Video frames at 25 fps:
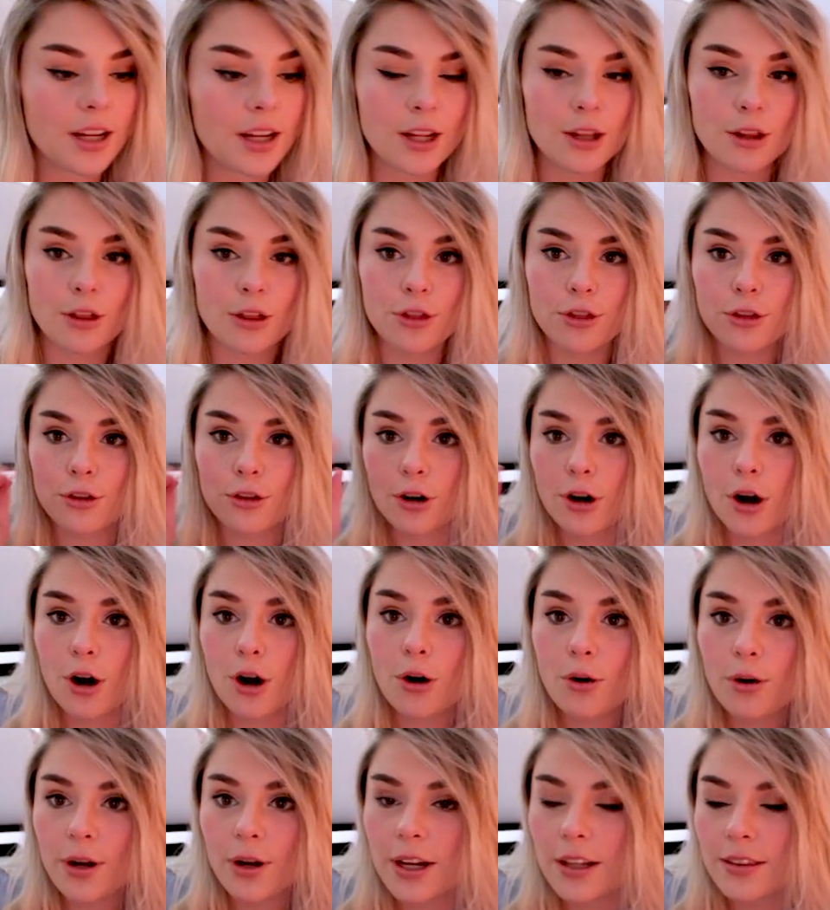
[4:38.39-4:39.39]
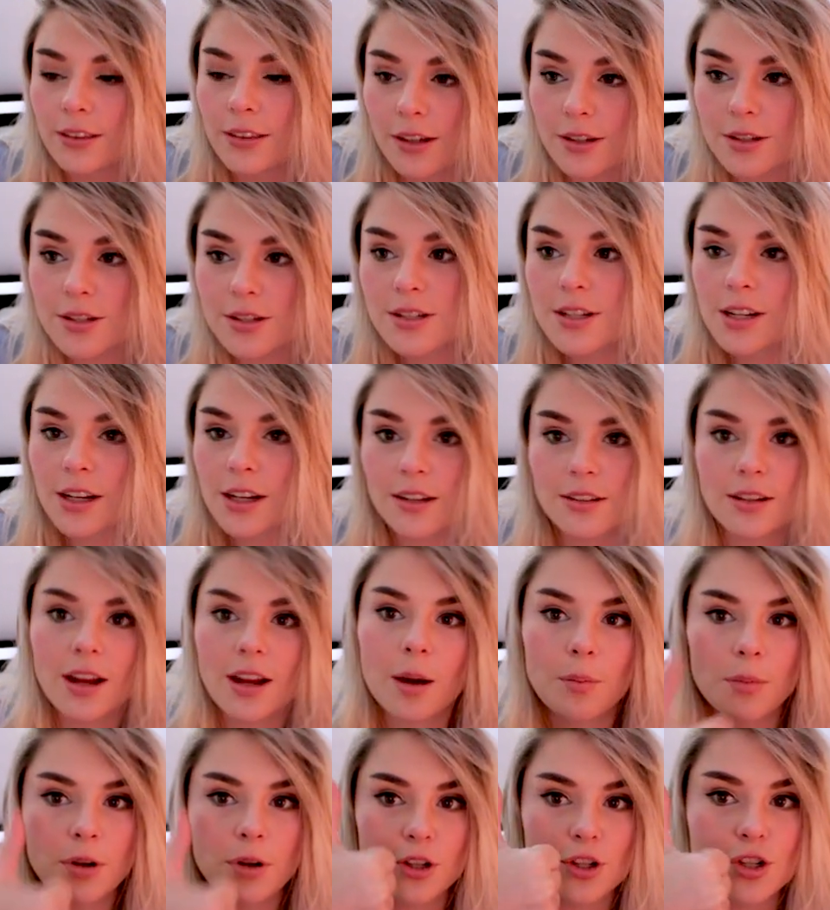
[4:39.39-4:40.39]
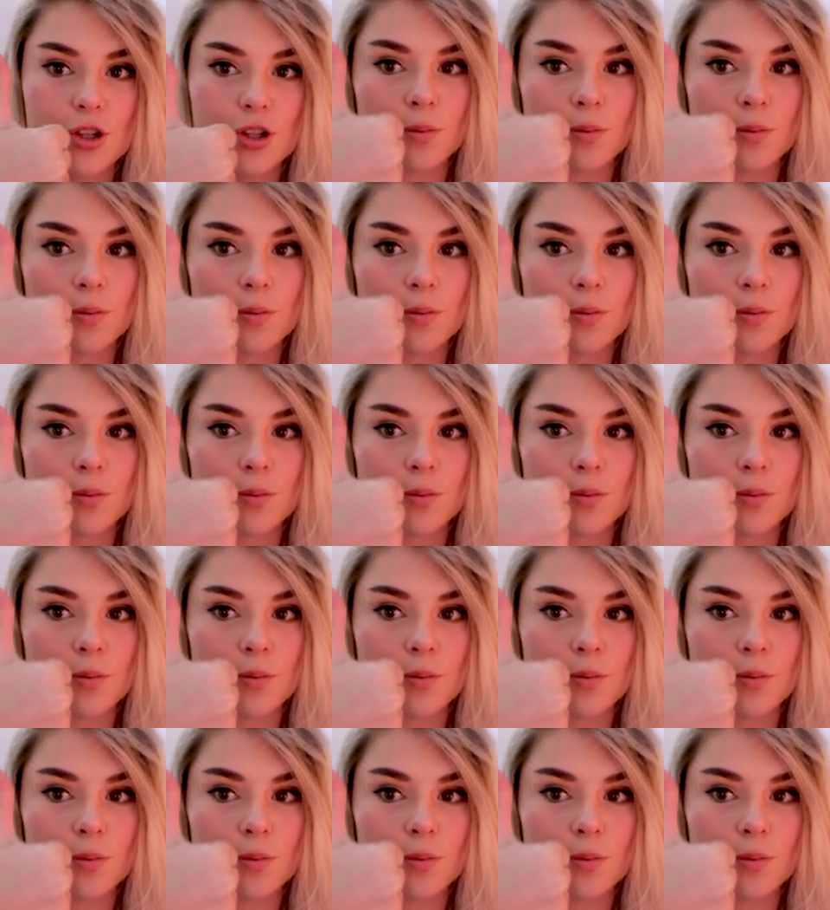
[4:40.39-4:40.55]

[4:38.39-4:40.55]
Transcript: You throw, it does tick damage.